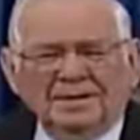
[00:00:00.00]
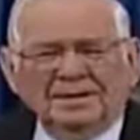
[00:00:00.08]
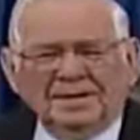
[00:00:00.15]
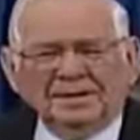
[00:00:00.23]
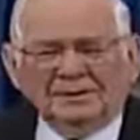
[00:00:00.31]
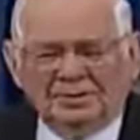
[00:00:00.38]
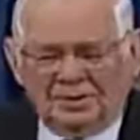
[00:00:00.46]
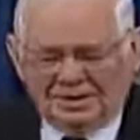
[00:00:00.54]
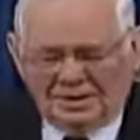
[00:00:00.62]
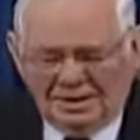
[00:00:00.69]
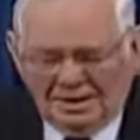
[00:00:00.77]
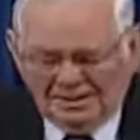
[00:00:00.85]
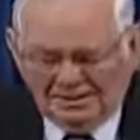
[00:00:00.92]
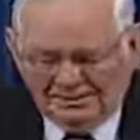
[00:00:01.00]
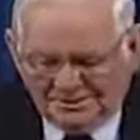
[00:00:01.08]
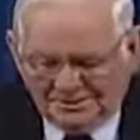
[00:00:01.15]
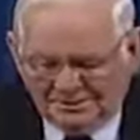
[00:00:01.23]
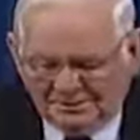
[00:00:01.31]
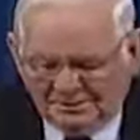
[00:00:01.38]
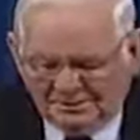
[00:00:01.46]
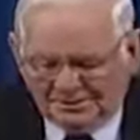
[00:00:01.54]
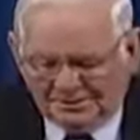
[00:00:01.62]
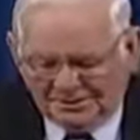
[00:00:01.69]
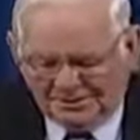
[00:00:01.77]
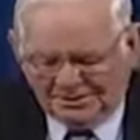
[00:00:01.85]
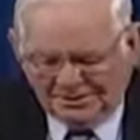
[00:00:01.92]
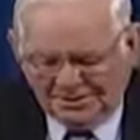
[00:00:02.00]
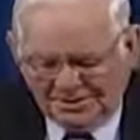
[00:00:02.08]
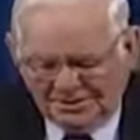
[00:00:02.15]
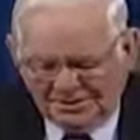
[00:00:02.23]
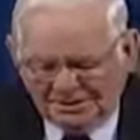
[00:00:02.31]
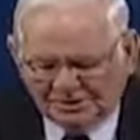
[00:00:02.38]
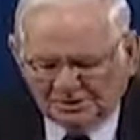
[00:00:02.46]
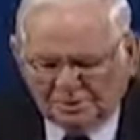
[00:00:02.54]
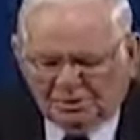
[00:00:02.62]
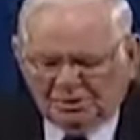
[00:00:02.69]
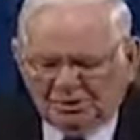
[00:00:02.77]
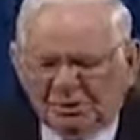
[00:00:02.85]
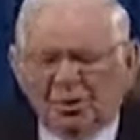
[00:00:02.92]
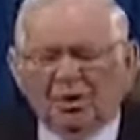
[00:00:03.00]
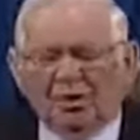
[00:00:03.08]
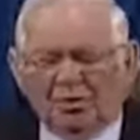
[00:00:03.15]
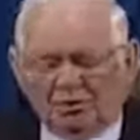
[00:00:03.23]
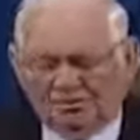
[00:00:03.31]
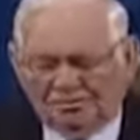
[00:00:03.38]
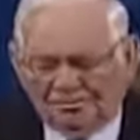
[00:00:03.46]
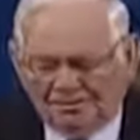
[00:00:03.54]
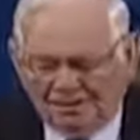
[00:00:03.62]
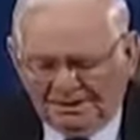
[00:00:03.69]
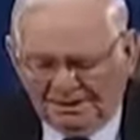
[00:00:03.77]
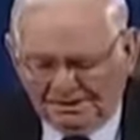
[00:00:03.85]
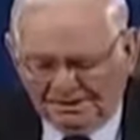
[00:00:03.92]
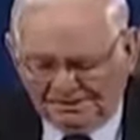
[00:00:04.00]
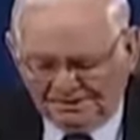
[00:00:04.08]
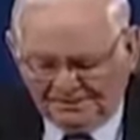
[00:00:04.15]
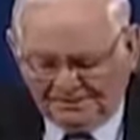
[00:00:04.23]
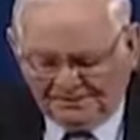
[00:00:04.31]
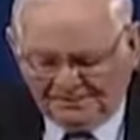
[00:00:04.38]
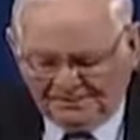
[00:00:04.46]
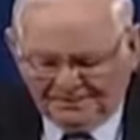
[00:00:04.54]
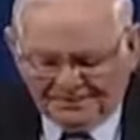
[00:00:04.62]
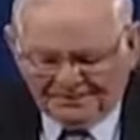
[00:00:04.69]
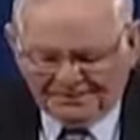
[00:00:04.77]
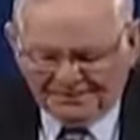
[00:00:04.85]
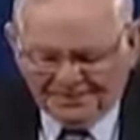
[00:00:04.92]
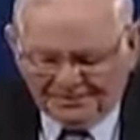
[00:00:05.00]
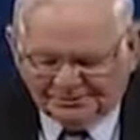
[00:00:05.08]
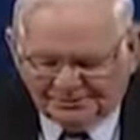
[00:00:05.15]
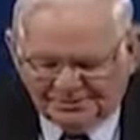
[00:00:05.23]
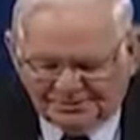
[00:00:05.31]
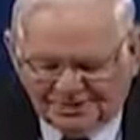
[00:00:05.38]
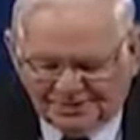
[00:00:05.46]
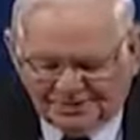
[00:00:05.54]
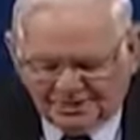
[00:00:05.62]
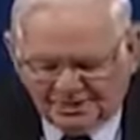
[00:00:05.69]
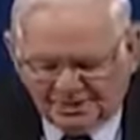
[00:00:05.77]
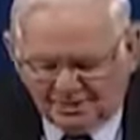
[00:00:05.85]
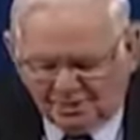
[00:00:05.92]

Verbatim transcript: And that's what God says He will do. This, this word caul is, uh, is an interesting